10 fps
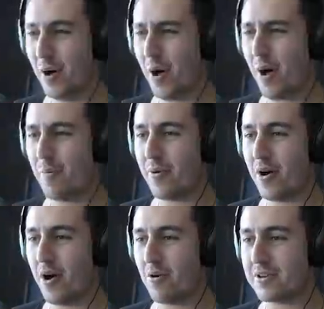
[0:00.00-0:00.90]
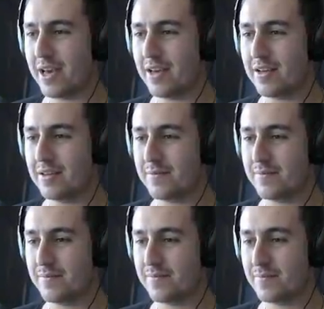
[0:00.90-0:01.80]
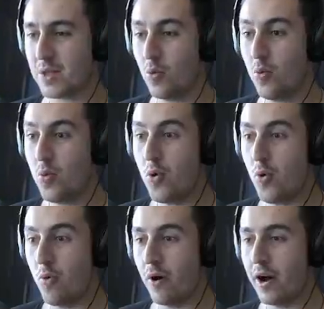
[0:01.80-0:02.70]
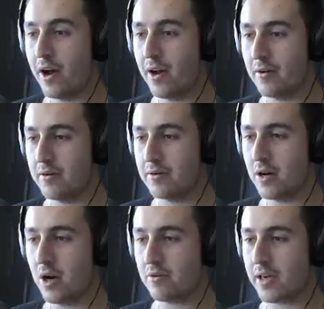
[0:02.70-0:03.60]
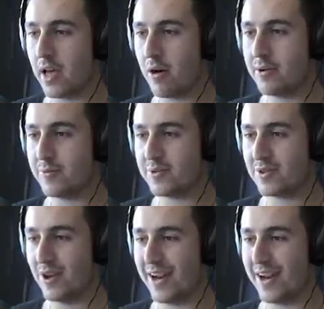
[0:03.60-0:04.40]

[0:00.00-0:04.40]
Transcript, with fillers: Oh boy, okay. Woohoo! Okay, how am I supposed to